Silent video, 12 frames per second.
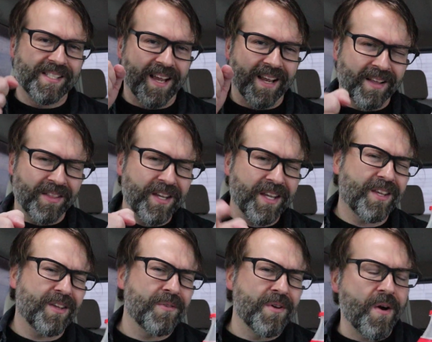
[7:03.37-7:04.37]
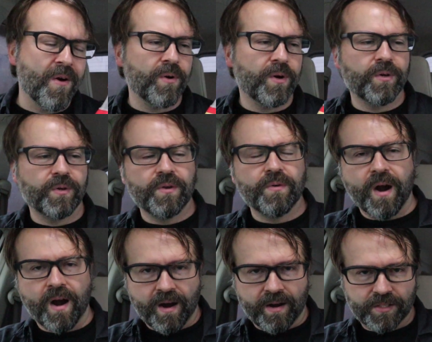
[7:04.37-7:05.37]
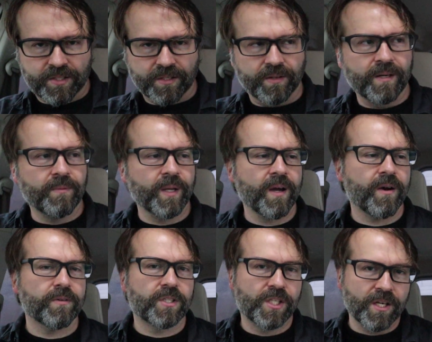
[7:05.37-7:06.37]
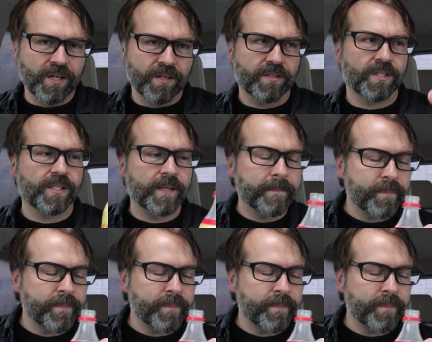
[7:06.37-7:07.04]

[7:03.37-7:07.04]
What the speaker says: And I think you know who you are. So here we go. Cheers.